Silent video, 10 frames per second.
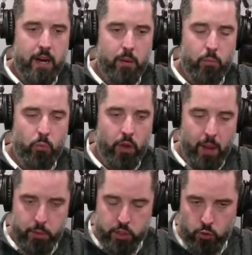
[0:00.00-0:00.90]

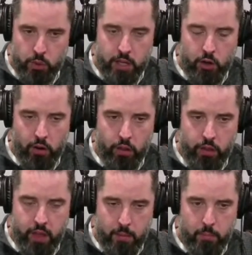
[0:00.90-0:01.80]
the episodes we did
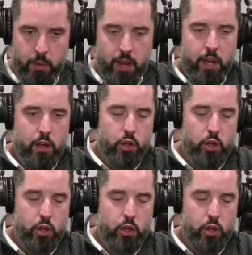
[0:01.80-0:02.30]
on them,